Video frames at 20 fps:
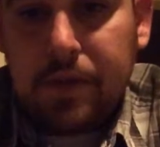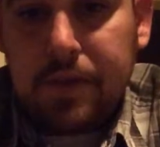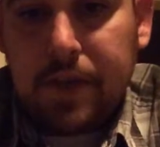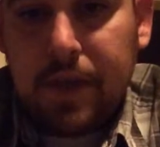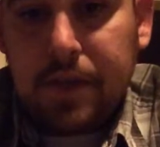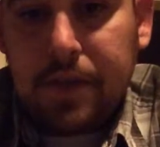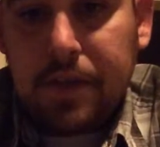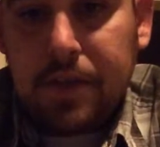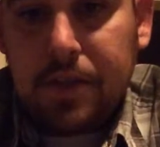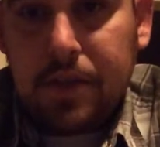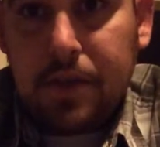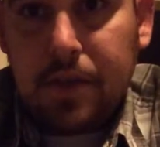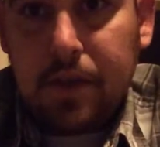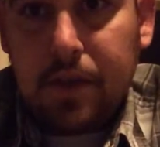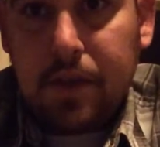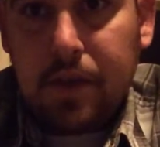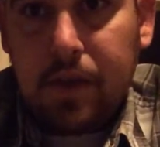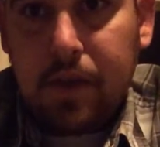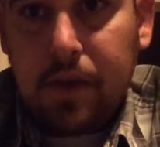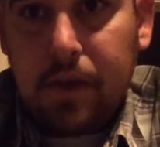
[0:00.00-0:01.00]
is I just
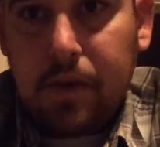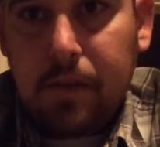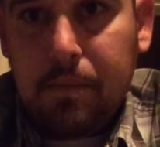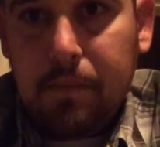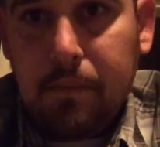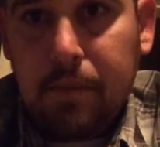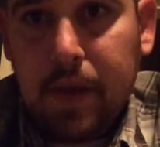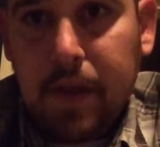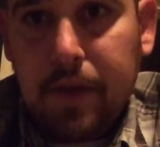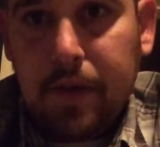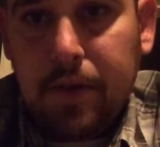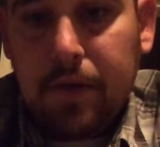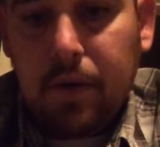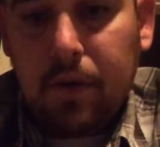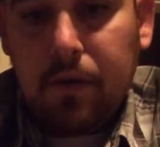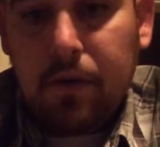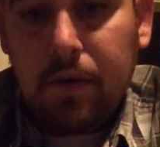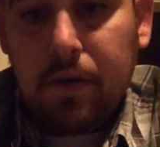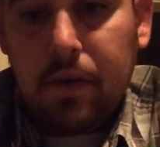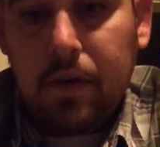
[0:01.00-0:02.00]
bend it
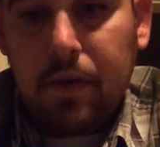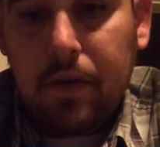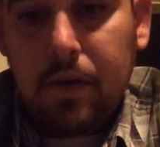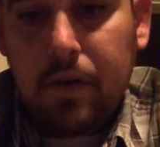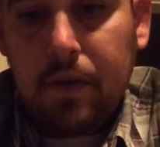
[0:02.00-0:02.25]
over